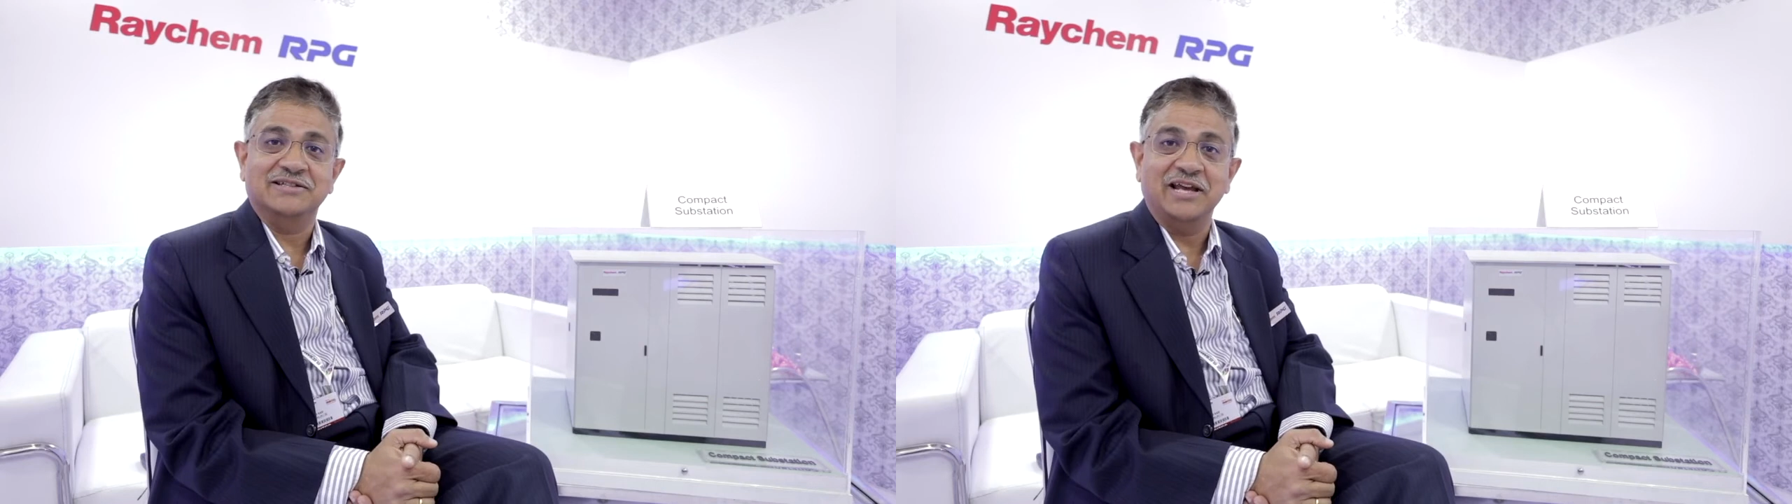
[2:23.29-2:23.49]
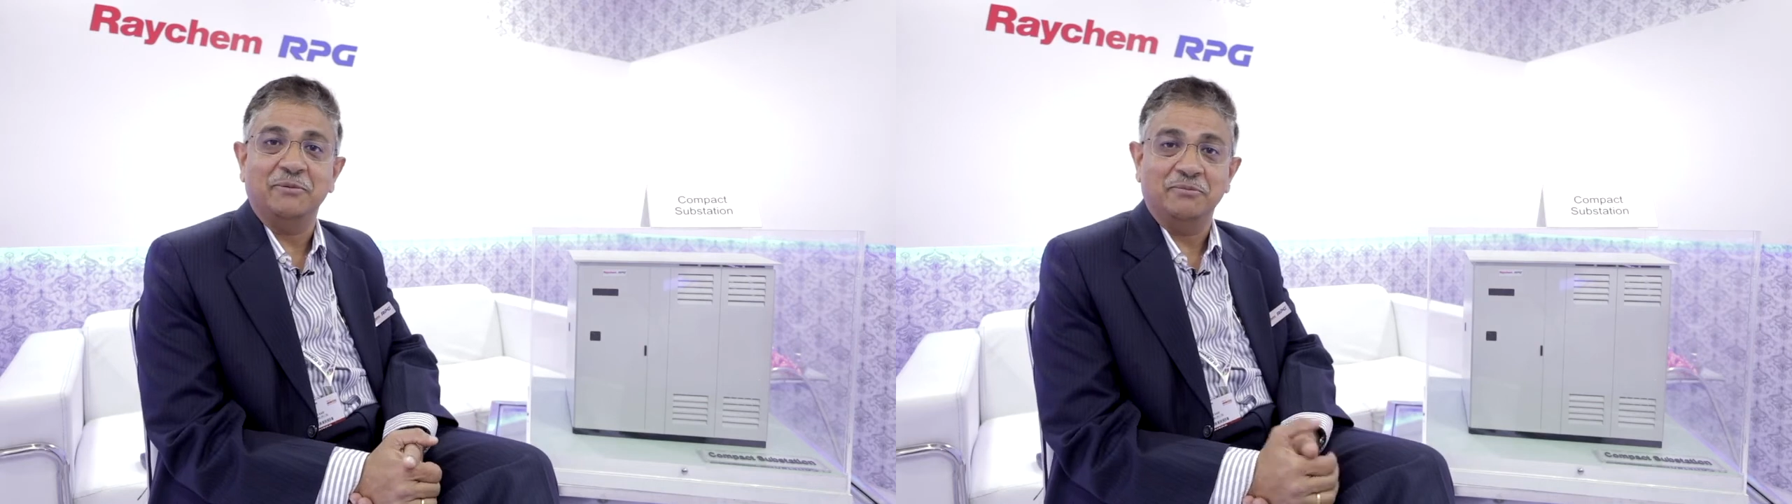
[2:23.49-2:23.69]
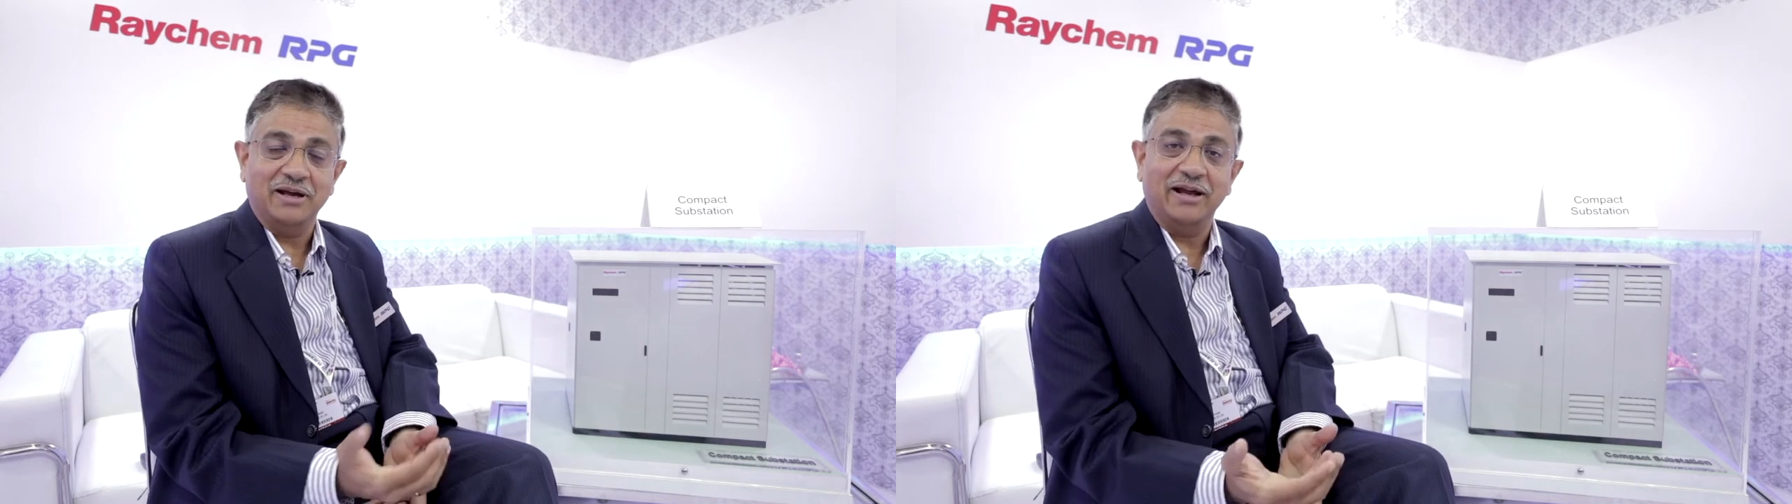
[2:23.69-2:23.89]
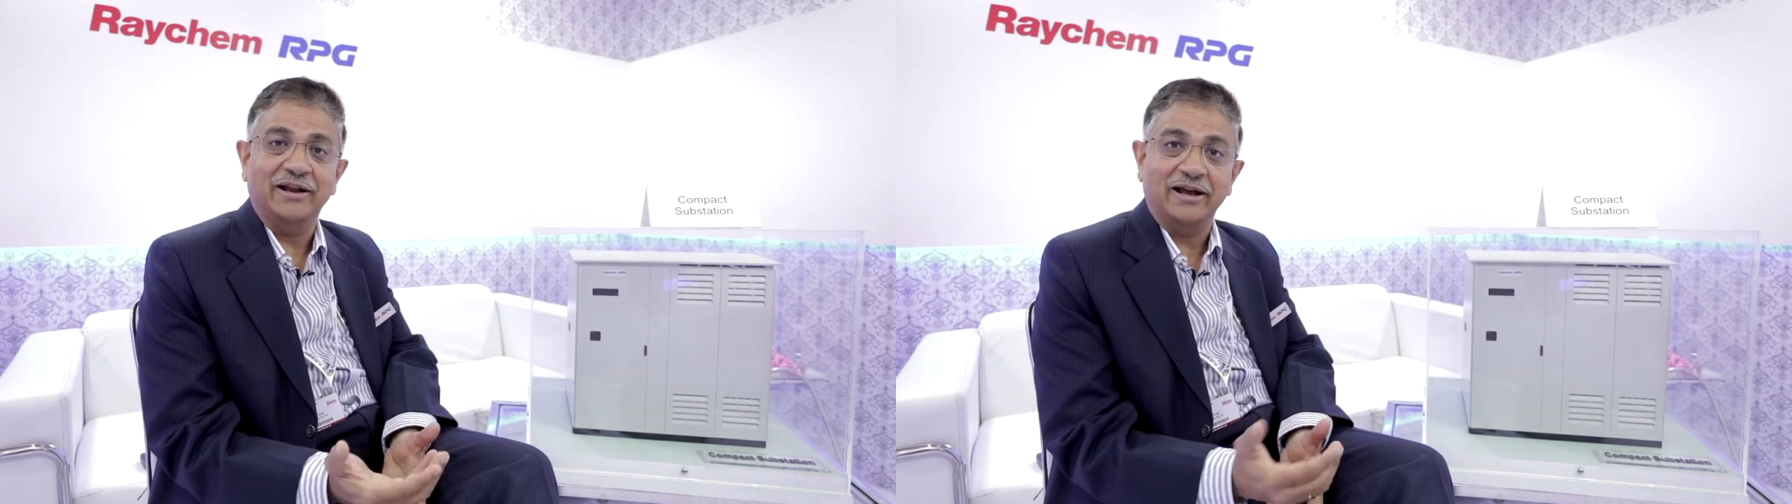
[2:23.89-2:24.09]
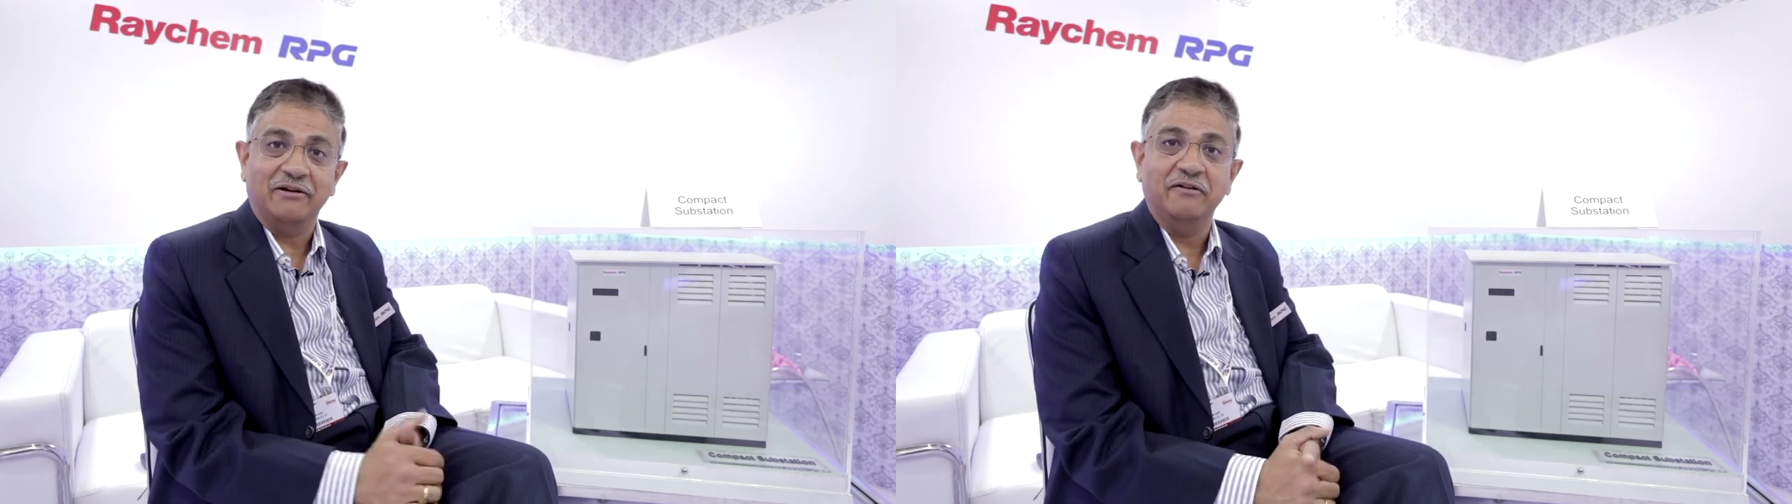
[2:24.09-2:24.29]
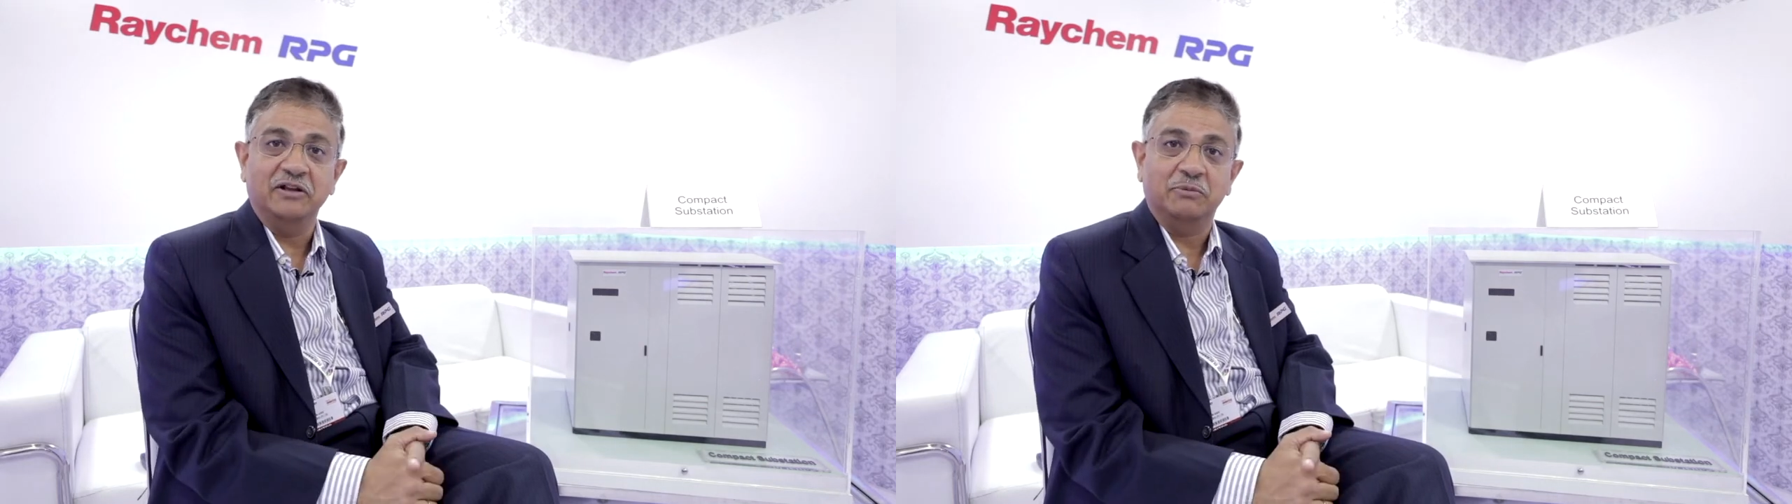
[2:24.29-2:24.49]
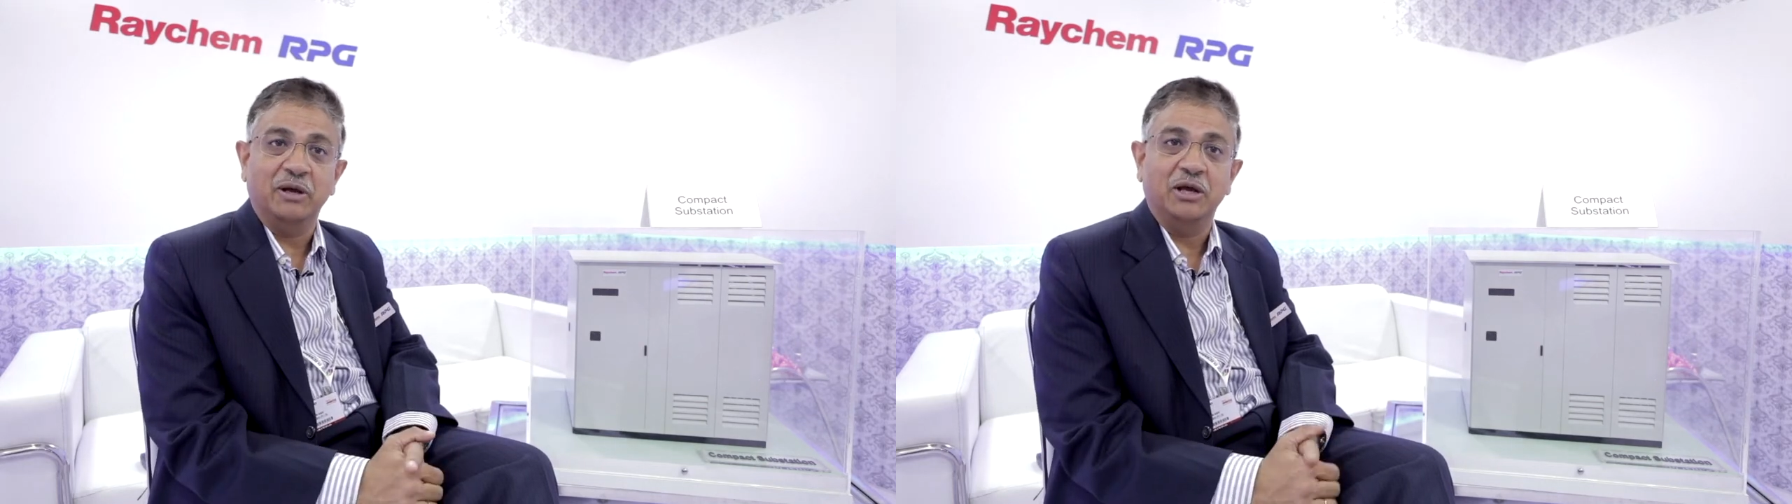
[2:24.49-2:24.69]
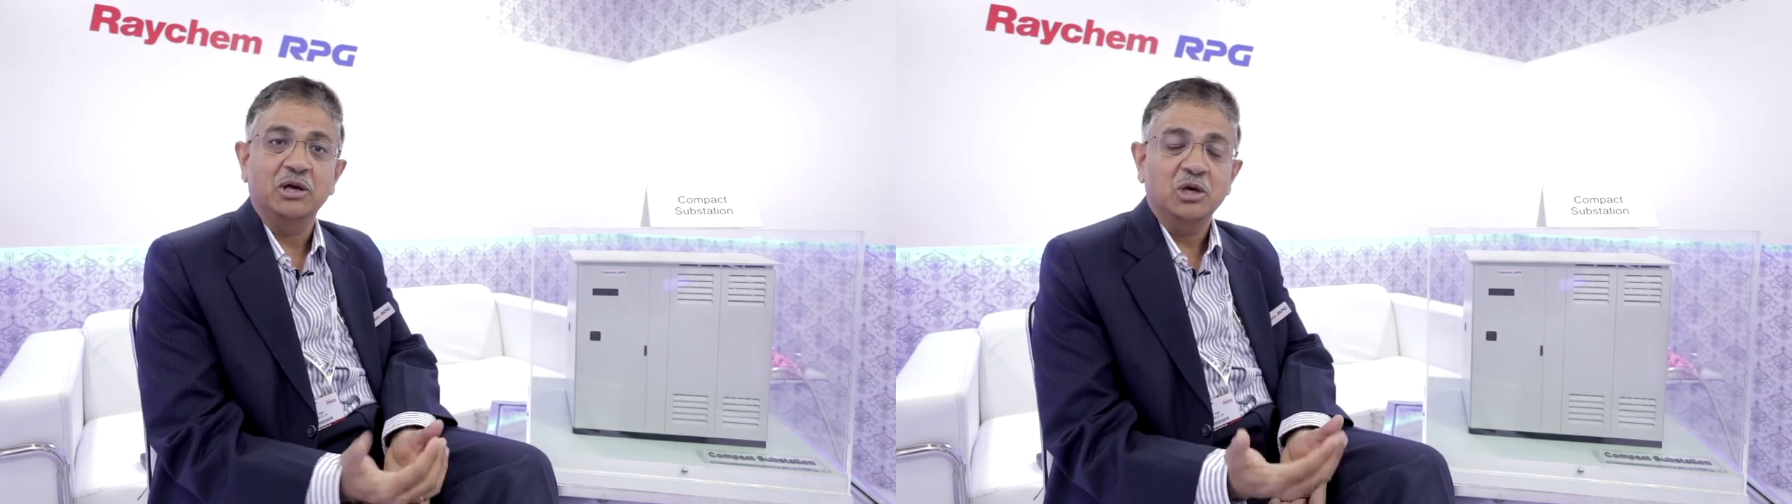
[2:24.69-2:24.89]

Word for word: same and agree with me